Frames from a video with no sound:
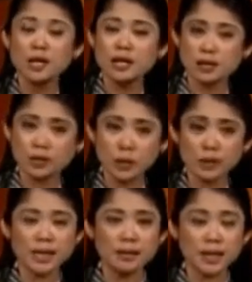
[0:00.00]
that
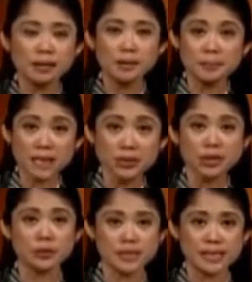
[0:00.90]
only about a
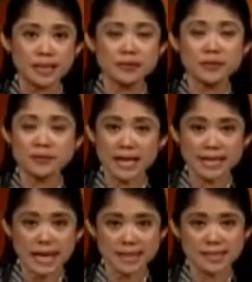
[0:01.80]
meter was left of
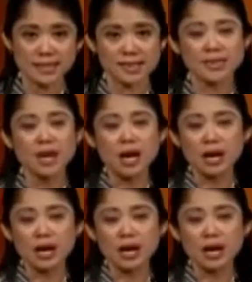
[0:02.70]
that access.